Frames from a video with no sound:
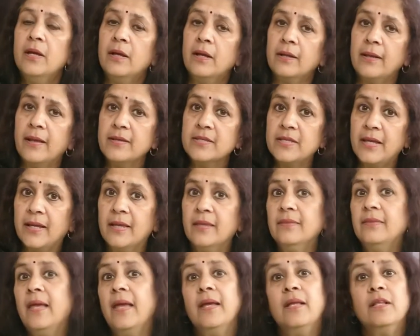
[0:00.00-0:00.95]
Again,
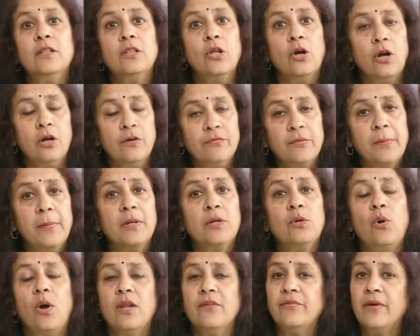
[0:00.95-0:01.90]
second thing, learn from a
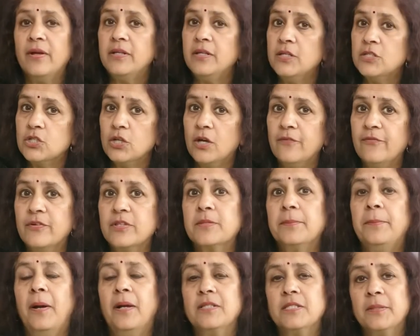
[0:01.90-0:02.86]
qualified teacher if it's
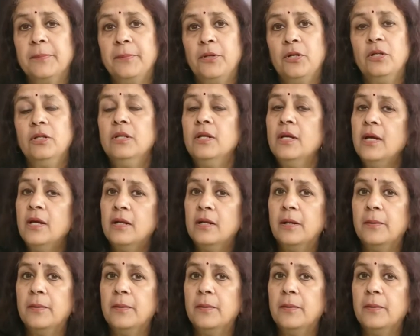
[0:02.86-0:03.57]
possible.